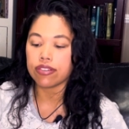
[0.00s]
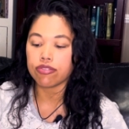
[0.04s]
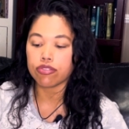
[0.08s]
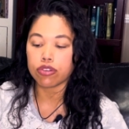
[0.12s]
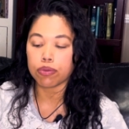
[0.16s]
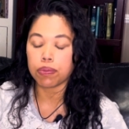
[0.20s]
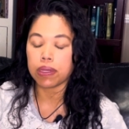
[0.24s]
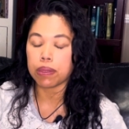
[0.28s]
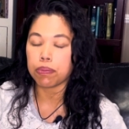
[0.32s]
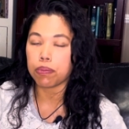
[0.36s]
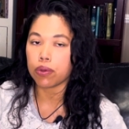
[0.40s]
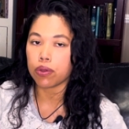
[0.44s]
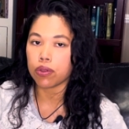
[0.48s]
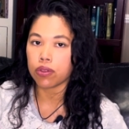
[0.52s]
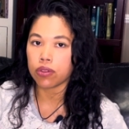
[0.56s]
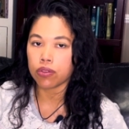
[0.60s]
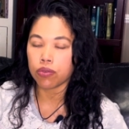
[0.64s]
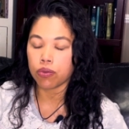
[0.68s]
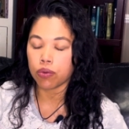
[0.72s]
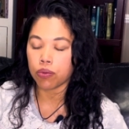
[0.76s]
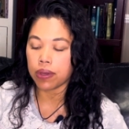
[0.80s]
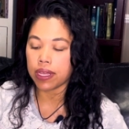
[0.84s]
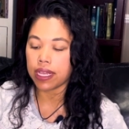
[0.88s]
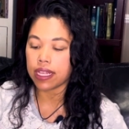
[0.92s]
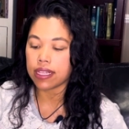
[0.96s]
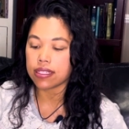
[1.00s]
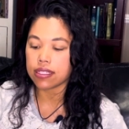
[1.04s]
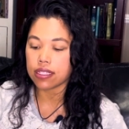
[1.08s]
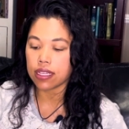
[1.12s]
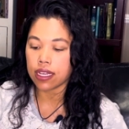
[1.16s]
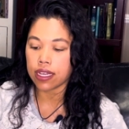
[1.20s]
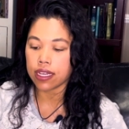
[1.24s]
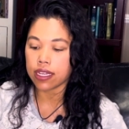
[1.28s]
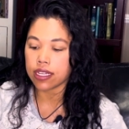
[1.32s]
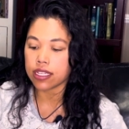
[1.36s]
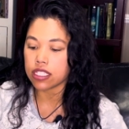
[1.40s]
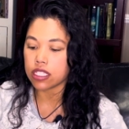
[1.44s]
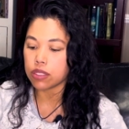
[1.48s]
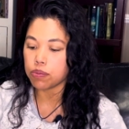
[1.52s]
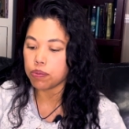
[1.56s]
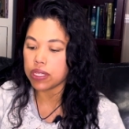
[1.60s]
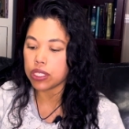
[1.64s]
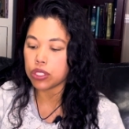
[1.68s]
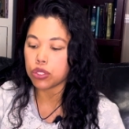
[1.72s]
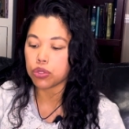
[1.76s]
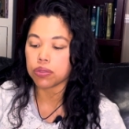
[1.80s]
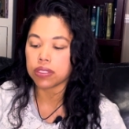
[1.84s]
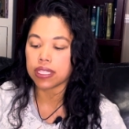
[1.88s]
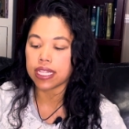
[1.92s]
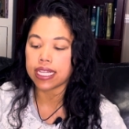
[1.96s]
for people with
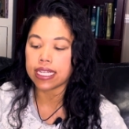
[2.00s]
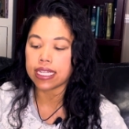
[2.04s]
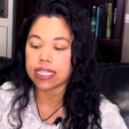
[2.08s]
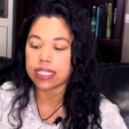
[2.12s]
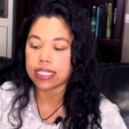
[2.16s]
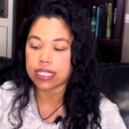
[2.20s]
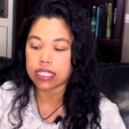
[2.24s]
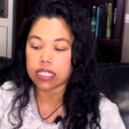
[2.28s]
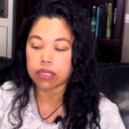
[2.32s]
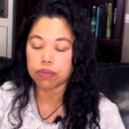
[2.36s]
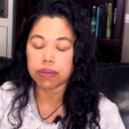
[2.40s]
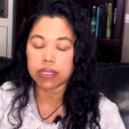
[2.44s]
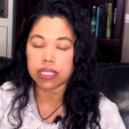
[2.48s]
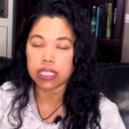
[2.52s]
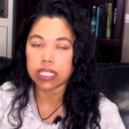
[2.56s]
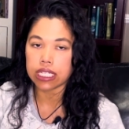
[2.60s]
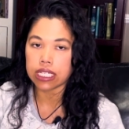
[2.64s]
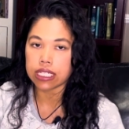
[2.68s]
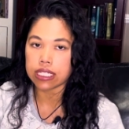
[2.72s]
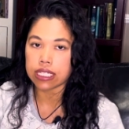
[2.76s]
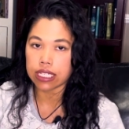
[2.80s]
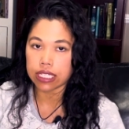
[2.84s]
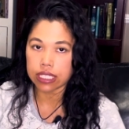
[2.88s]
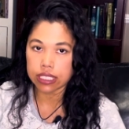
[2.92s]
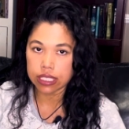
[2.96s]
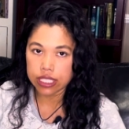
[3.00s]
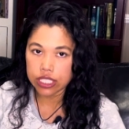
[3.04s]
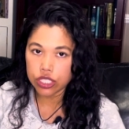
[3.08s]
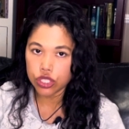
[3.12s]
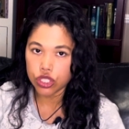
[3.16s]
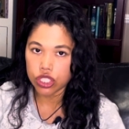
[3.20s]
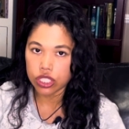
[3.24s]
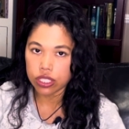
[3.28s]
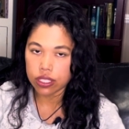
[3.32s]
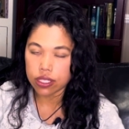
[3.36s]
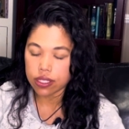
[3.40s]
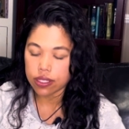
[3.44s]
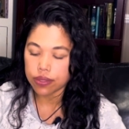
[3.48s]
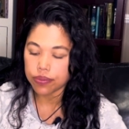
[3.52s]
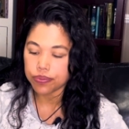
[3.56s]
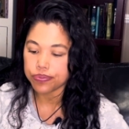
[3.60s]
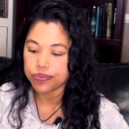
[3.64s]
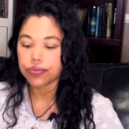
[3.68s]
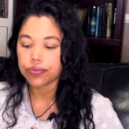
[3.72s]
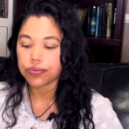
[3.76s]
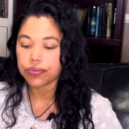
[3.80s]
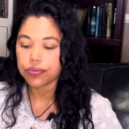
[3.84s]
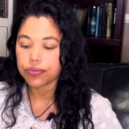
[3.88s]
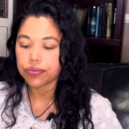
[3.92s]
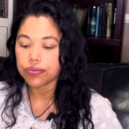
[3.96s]
speech-related disabilities and conditions.
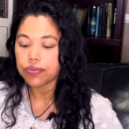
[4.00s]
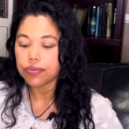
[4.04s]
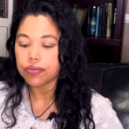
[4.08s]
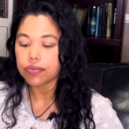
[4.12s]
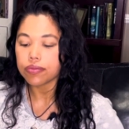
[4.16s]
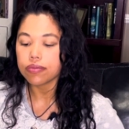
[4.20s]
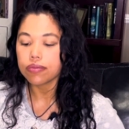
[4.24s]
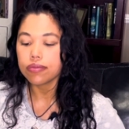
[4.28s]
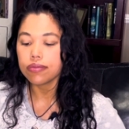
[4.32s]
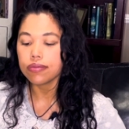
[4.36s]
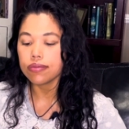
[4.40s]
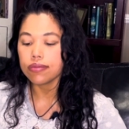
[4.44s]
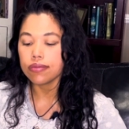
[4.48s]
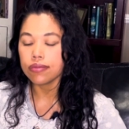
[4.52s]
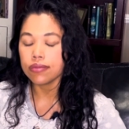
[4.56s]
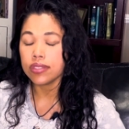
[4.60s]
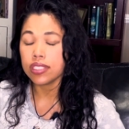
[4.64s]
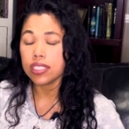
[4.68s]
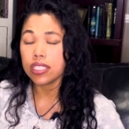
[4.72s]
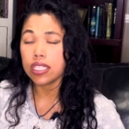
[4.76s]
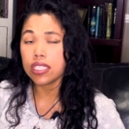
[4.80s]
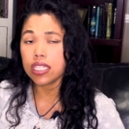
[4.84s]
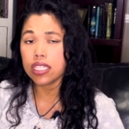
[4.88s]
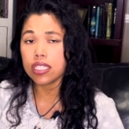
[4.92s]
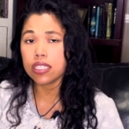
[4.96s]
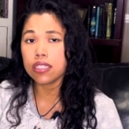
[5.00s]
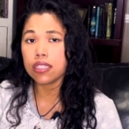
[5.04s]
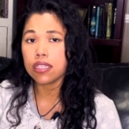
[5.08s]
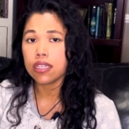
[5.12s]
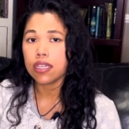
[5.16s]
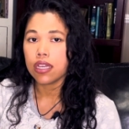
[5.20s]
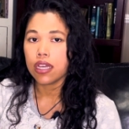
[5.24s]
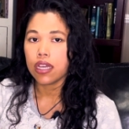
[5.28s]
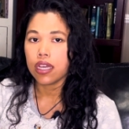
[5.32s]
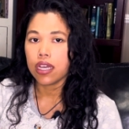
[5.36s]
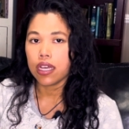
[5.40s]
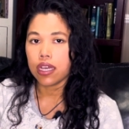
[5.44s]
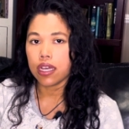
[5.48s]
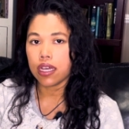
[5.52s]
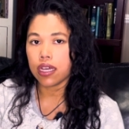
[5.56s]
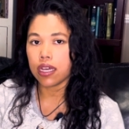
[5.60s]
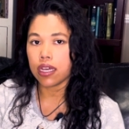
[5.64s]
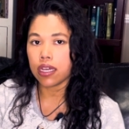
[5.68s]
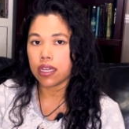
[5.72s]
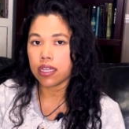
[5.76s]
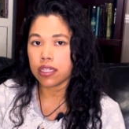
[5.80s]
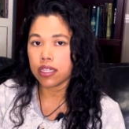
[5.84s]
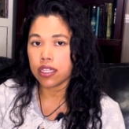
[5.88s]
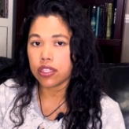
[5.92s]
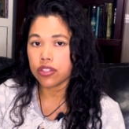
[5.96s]
And then
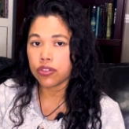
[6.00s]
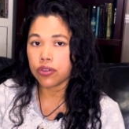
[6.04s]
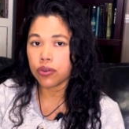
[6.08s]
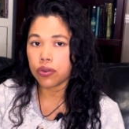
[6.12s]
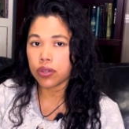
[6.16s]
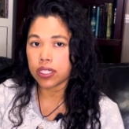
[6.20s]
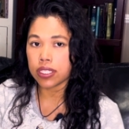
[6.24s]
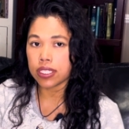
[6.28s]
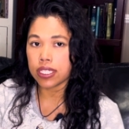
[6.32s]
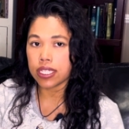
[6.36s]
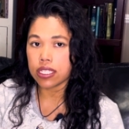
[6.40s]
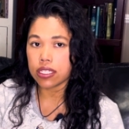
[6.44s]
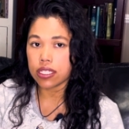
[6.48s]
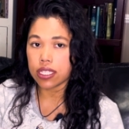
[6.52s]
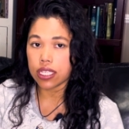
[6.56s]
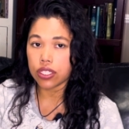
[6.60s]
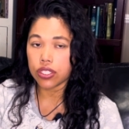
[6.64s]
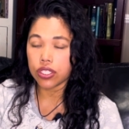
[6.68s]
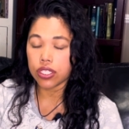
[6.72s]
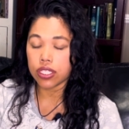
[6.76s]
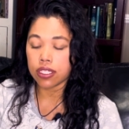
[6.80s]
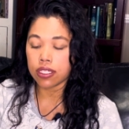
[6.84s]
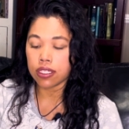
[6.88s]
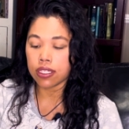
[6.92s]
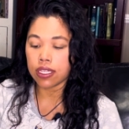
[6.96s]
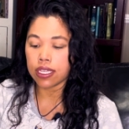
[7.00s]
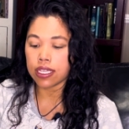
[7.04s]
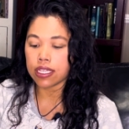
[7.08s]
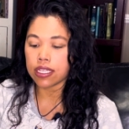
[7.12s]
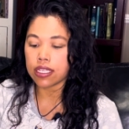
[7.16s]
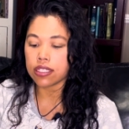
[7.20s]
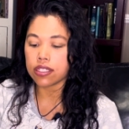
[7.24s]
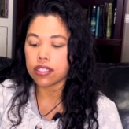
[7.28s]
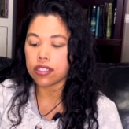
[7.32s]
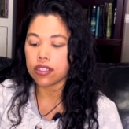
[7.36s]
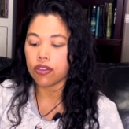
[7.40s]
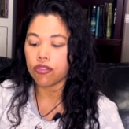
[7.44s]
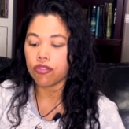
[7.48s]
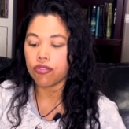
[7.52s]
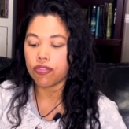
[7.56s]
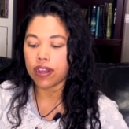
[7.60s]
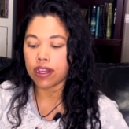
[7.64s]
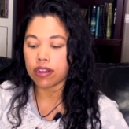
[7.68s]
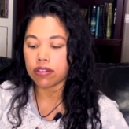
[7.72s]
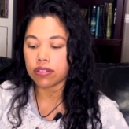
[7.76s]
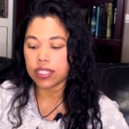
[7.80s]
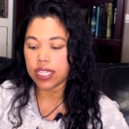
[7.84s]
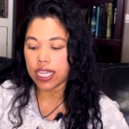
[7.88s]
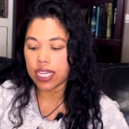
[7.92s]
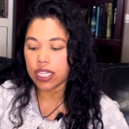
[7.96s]
another organization is
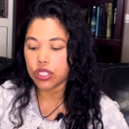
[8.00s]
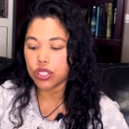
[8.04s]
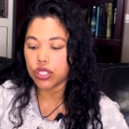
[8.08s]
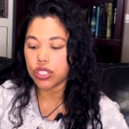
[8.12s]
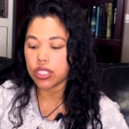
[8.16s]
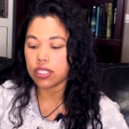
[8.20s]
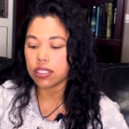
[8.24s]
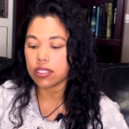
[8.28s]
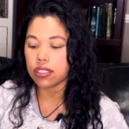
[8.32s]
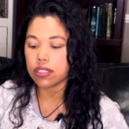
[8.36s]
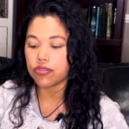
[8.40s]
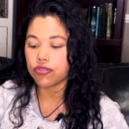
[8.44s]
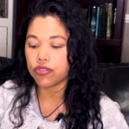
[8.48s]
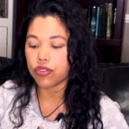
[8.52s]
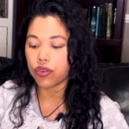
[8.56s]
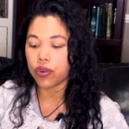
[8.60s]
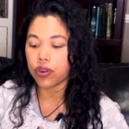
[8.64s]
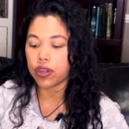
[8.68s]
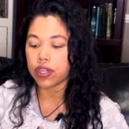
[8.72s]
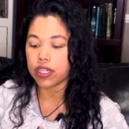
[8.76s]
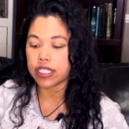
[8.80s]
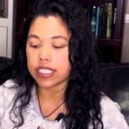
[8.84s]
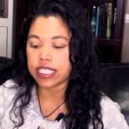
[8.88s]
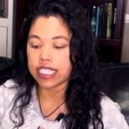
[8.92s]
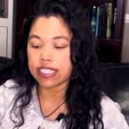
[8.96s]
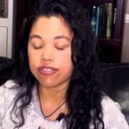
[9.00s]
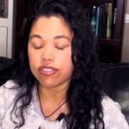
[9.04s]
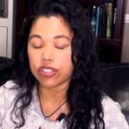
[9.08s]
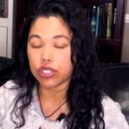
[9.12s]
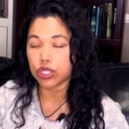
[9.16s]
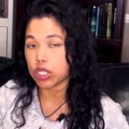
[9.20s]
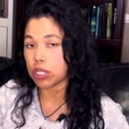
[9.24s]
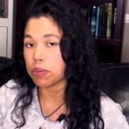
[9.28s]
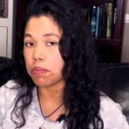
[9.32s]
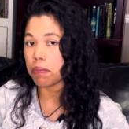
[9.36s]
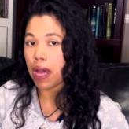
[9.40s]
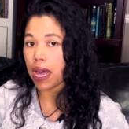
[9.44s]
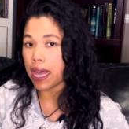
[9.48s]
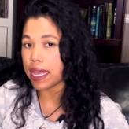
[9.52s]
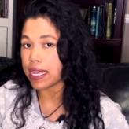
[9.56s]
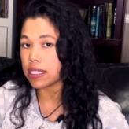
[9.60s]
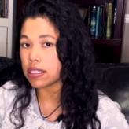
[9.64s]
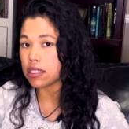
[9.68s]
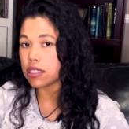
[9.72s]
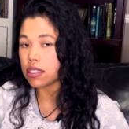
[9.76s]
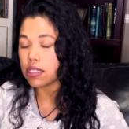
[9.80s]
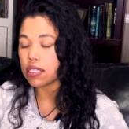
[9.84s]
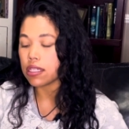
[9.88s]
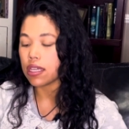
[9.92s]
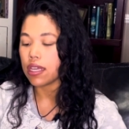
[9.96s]
Foundations for Divergent
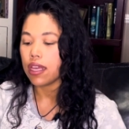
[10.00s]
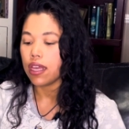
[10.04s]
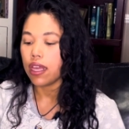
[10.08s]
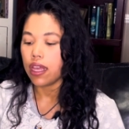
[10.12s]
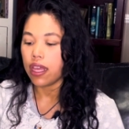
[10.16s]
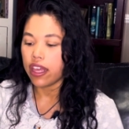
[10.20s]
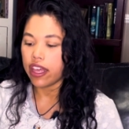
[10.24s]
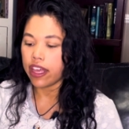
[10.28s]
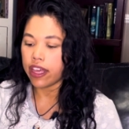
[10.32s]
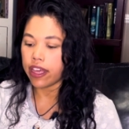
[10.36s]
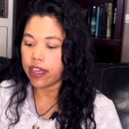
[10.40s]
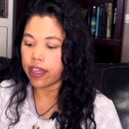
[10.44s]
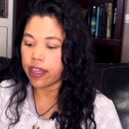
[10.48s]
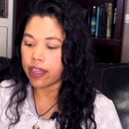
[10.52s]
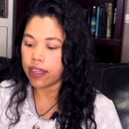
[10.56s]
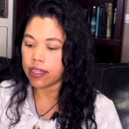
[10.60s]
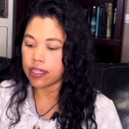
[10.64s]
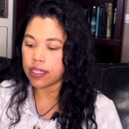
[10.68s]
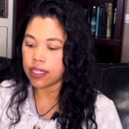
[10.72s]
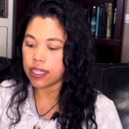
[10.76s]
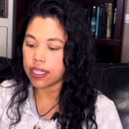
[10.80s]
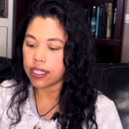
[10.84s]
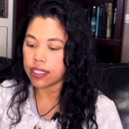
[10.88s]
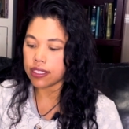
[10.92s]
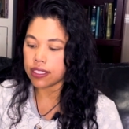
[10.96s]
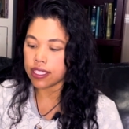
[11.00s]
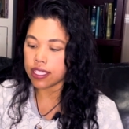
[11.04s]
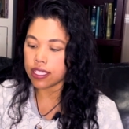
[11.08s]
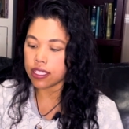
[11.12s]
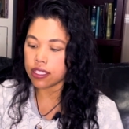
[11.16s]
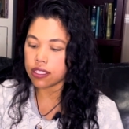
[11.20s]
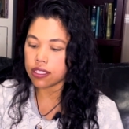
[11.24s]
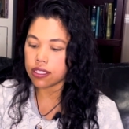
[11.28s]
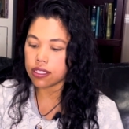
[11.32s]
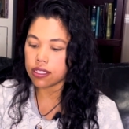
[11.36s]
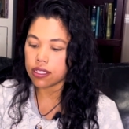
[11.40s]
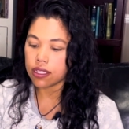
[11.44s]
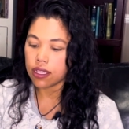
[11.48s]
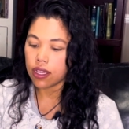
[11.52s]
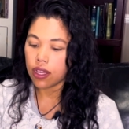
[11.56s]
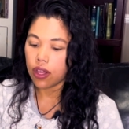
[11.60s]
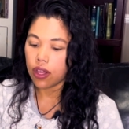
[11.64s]
Minds, and this